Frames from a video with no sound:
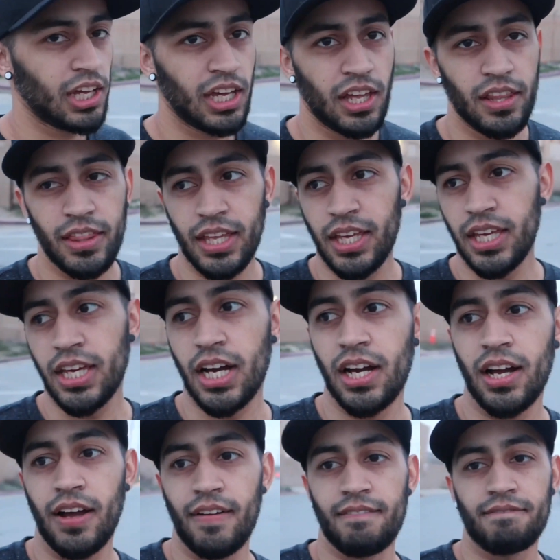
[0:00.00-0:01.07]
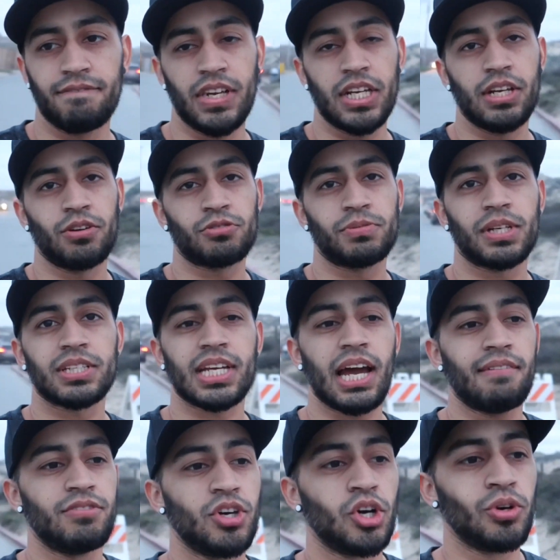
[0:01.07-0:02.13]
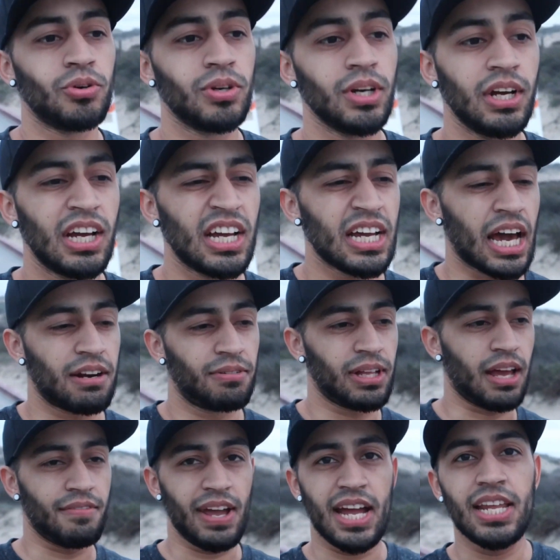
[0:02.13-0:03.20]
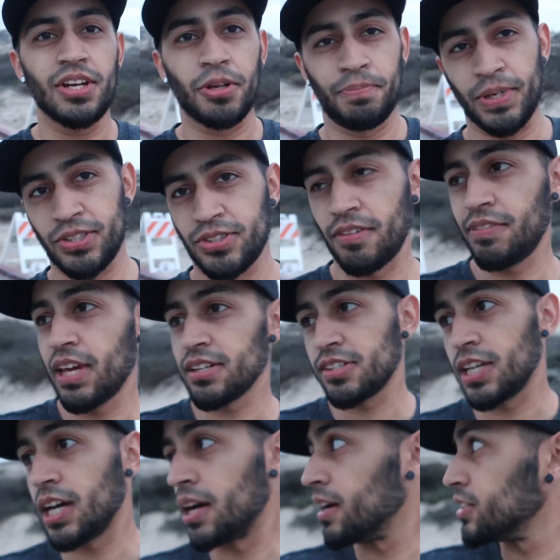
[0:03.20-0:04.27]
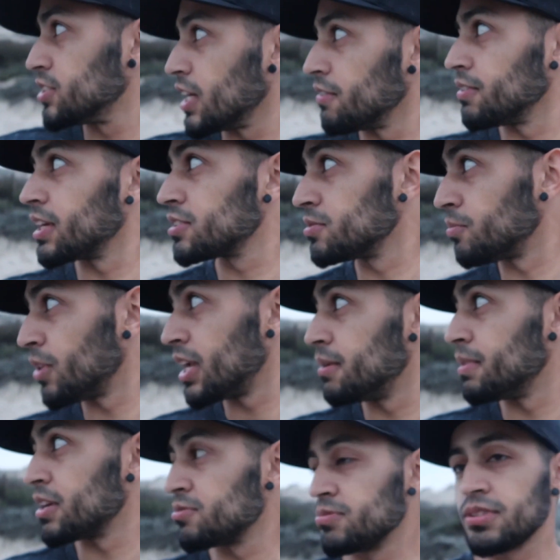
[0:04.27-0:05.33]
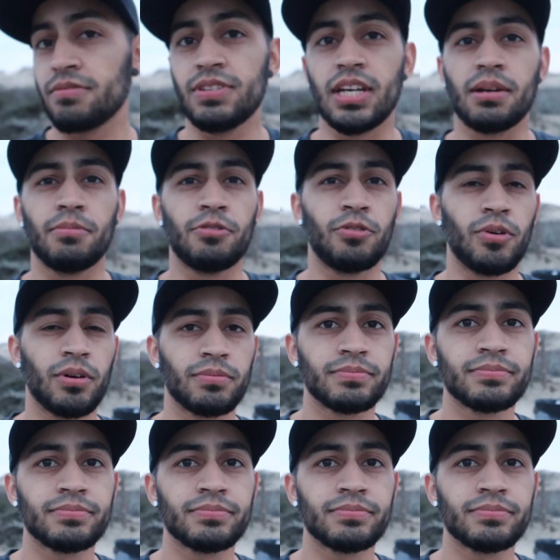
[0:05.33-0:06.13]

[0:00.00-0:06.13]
the videos because I don't really have any good pictures of the STI. I just have like some random ass ones I've taken before.